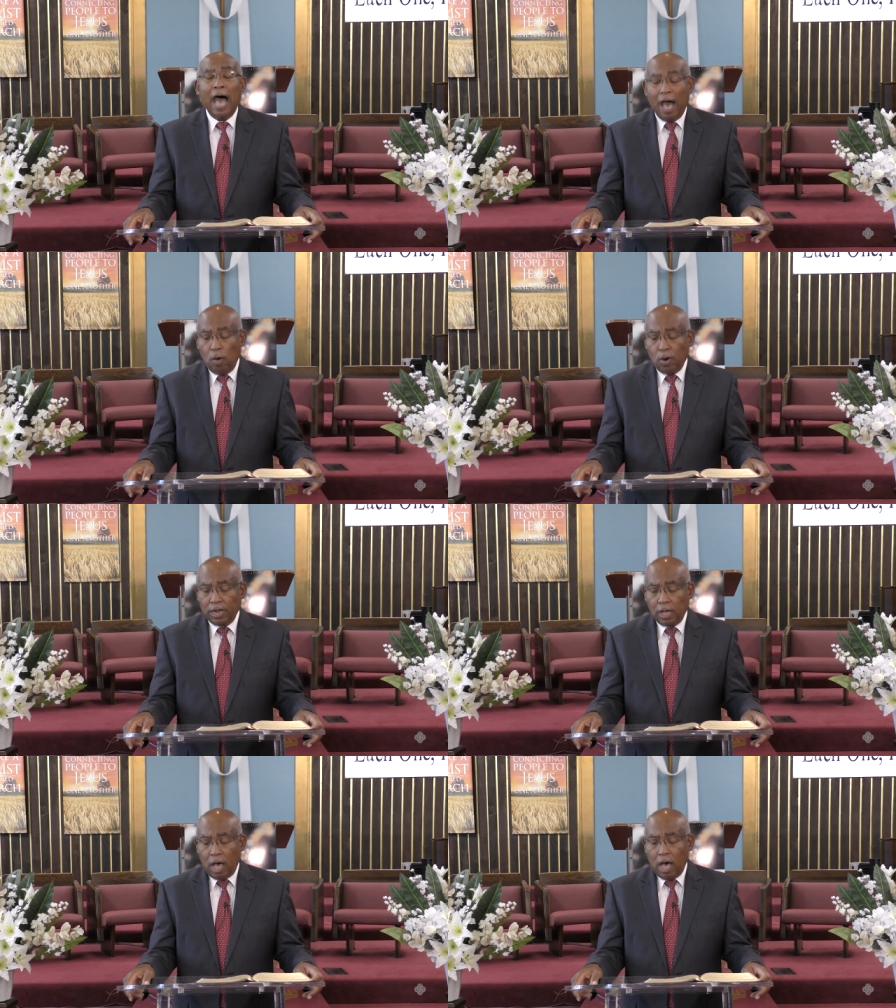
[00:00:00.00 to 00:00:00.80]

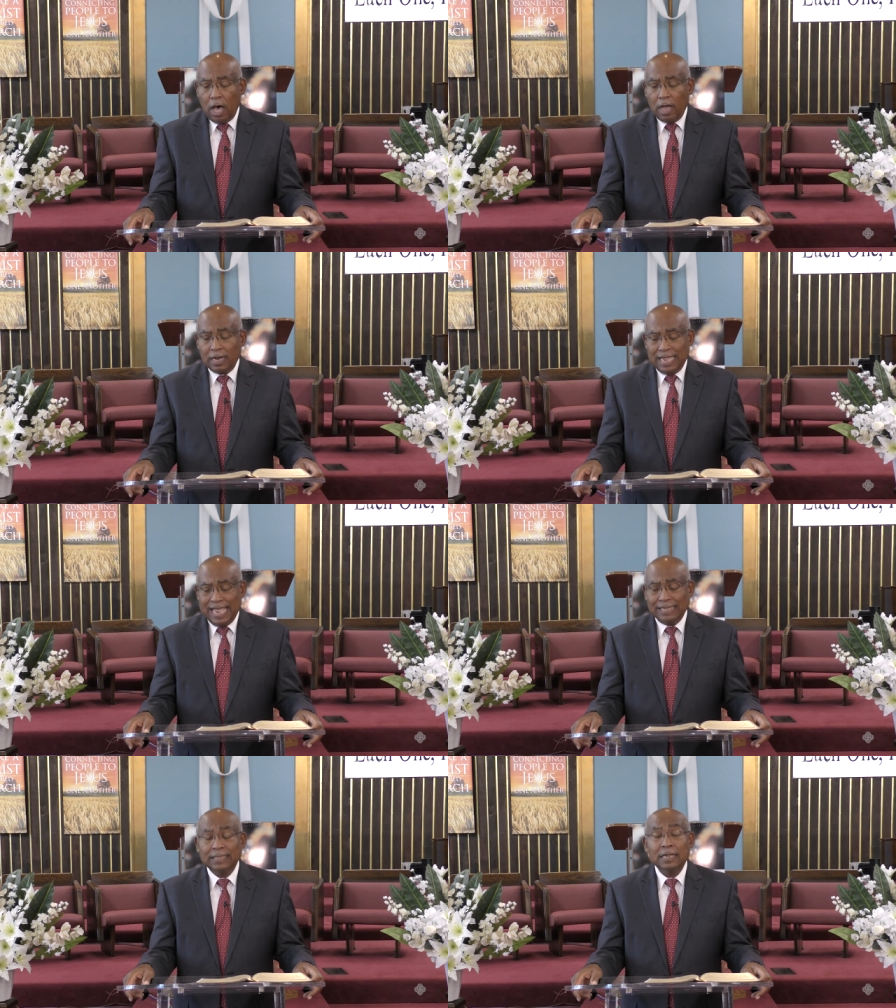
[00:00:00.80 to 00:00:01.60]
Our God
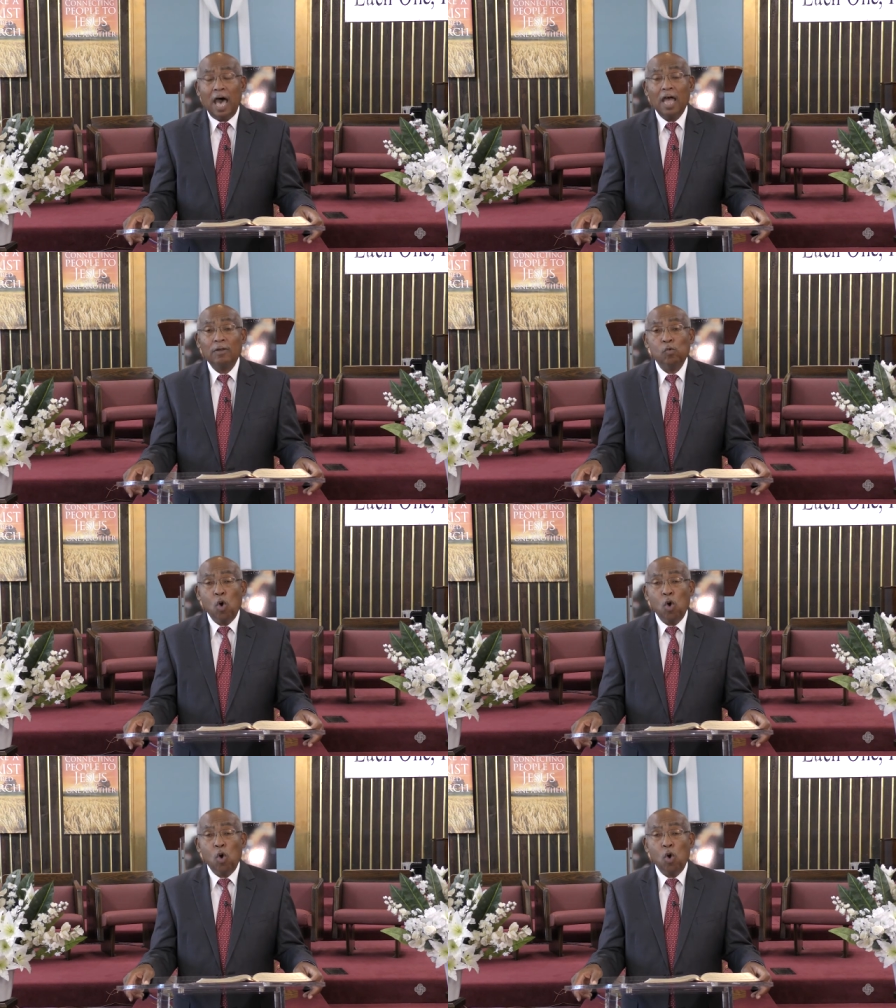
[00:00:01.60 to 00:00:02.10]
is not